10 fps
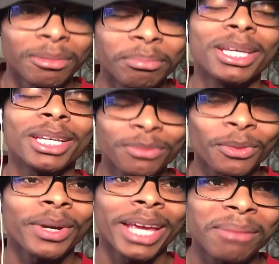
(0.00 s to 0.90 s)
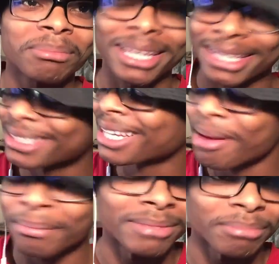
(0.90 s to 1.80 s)
the PS4 gameplay is
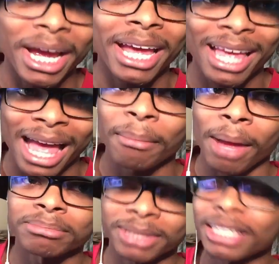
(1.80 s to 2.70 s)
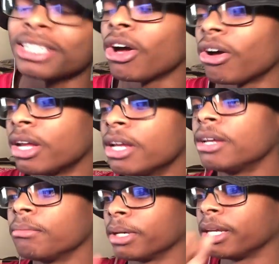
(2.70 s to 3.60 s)
coming, bruh. I'm, I'm telling y'all.
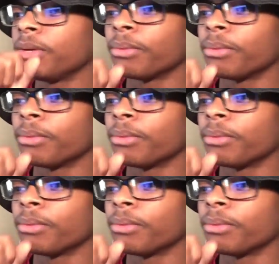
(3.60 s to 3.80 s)
But